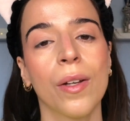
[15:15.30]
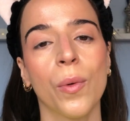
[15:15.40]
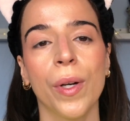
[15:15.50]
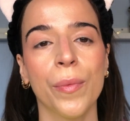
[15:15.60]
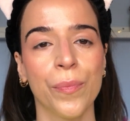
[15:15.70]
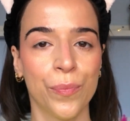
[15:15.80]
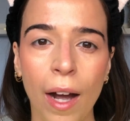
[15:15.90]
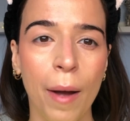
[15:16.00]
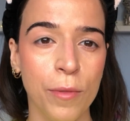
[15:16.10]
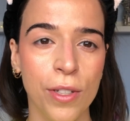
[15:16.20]
Well,
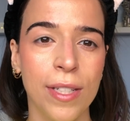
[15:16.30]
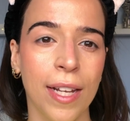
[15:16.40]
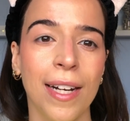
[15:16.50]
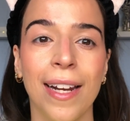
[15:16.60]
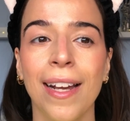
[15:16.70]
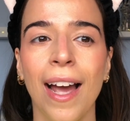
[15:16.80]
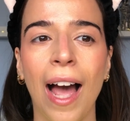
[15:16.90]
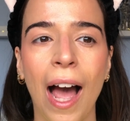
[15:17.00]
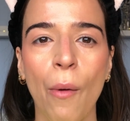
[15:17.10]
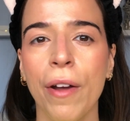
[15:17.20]
I'm just saying like
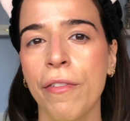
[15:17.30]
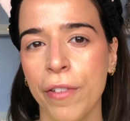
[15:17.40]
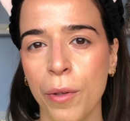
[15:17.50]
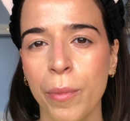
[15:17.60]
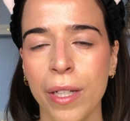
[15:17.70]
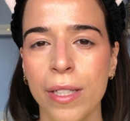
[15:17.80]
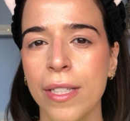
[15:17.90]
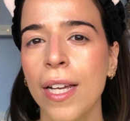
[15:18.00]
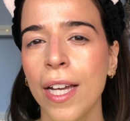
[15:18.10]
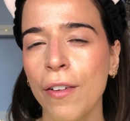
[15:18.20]
how I feel, because
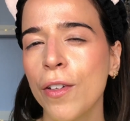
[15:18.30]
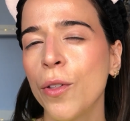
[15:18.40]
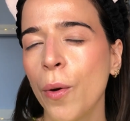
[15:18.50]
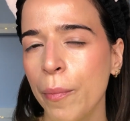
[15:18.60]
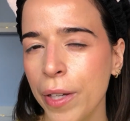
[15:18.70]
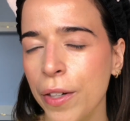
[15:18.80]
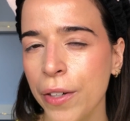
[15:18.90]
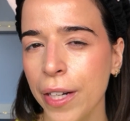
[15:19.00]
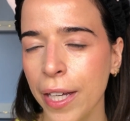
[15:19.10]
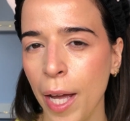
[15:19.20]
even though I'm here
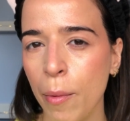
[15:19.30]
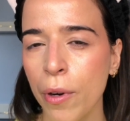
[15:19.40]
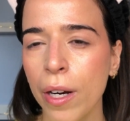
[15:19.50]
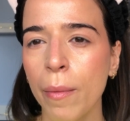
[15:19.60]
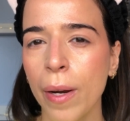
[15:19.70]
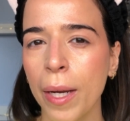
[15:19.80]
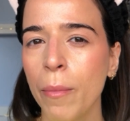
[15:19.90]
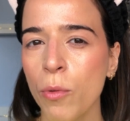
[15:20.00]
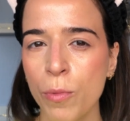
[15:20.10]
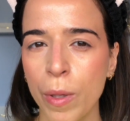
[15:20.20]
in the camera, like
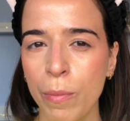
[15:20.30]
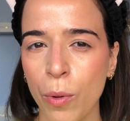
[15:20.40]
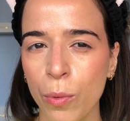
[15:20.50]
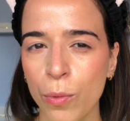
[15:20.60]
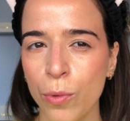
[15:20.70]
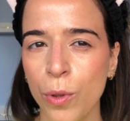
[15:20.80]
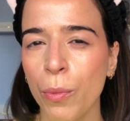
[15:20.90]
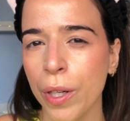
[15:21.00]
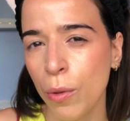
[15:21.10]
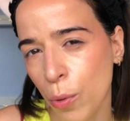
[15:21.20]
most people don't
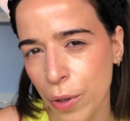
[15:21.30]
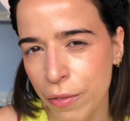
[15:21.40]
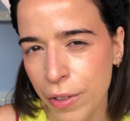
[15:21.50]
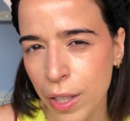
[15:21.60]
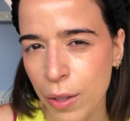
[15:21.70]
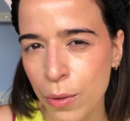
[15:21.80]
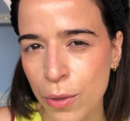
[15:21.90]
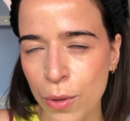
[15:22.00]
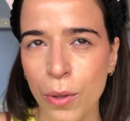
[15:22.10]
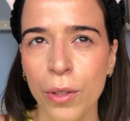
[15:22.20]
record
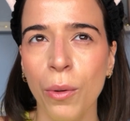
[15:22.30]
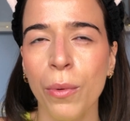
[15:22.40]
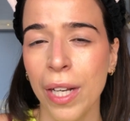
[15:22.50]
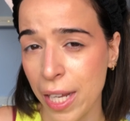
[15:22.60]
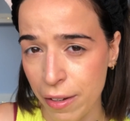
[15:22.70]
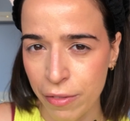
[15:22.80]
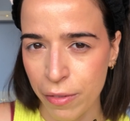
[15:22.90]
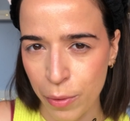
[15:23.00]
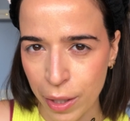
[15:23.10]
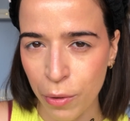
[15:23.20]
videos or don't live
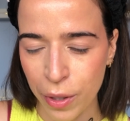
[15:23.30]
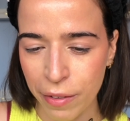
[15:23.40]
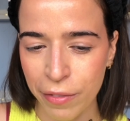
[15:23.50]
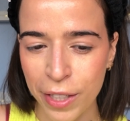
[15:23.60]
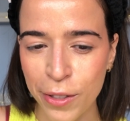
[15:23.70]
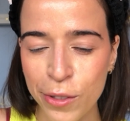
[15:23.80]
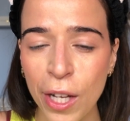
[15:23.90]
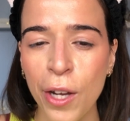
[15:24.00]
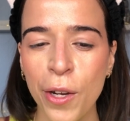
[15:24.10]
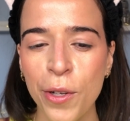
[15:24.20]
recording videos.
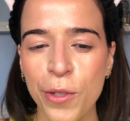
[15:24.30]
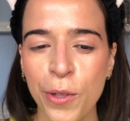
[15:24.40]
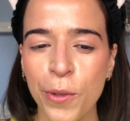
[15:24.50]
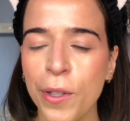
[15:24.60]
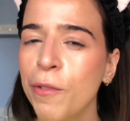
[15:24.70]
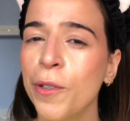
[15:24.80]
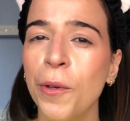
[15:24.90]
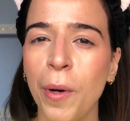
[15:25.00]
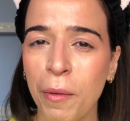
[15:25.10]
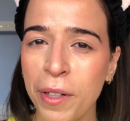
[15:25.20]
So if you
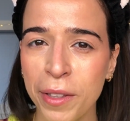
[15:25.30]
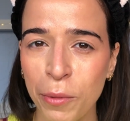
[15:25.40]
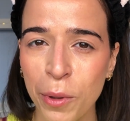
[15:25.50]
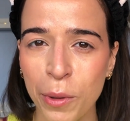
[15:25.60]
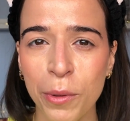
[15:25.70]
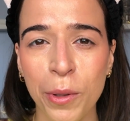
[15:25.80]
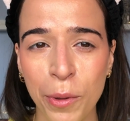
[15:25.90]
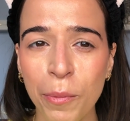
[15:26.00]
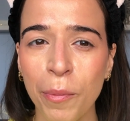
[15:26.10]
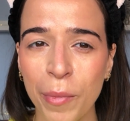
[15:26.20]
go out in the world,
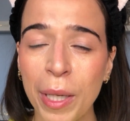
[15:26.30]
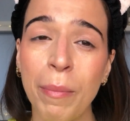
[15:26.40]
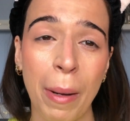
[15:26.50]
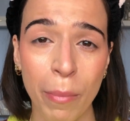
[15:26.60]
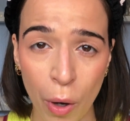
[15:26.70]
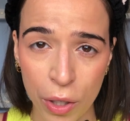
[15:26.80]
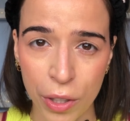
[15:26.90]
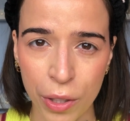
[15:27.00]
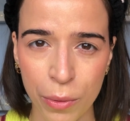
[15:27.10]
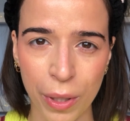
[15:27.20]
it might bother
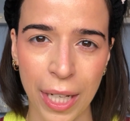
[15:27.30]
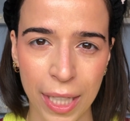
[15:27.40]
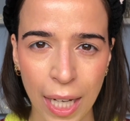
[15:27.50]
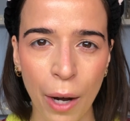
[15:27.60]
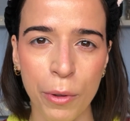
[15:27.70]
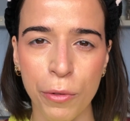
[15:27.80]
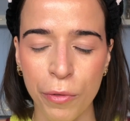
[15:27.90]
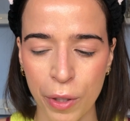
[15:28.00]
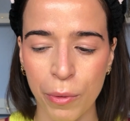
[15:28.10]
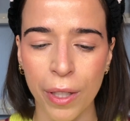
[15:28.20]
you, like how you
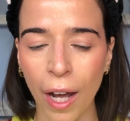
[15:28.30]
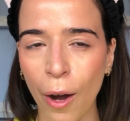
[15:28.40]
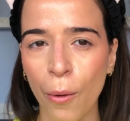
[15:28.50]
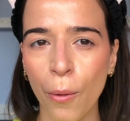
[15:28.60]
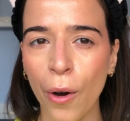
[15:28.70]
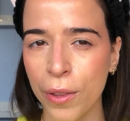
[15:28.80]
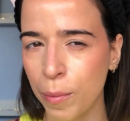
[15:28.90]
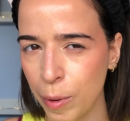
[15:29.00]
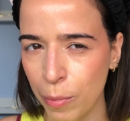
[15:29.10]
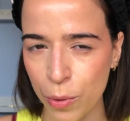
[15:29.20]
feel and how other
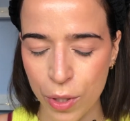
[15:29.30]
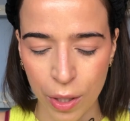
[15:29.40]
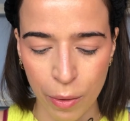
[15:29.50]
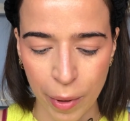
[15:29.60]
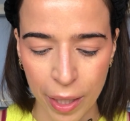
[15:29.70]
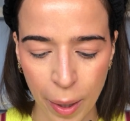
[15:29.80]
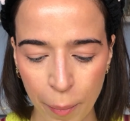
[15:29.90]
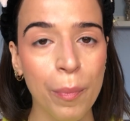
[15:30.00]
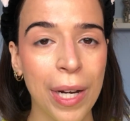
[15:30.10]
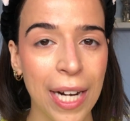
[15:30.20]
people see your makeup.
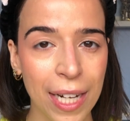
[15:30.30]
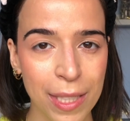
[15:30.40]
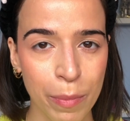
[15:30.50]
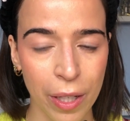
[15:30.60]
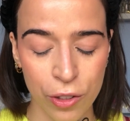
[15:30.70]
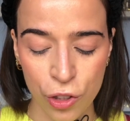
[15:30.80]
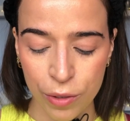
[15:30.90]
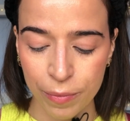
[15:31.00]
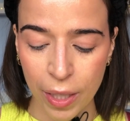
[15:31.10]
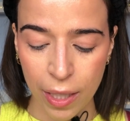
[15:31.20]
My next blush
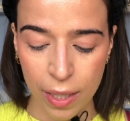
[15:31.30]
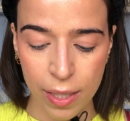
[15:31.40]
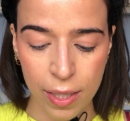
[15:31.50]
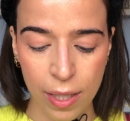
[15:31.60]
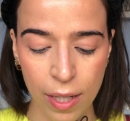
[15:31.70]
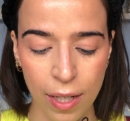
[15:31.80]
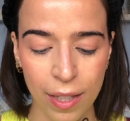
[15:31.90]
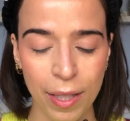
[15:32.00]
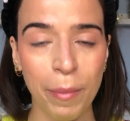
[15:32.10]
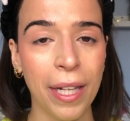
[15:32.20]
is
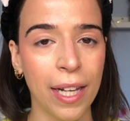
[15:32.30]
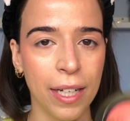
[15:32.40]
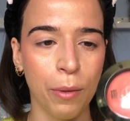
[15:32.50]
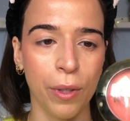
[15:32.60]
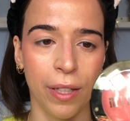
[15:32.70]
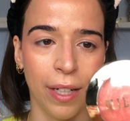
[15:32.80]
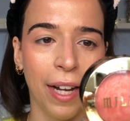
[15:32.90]
the Milani one.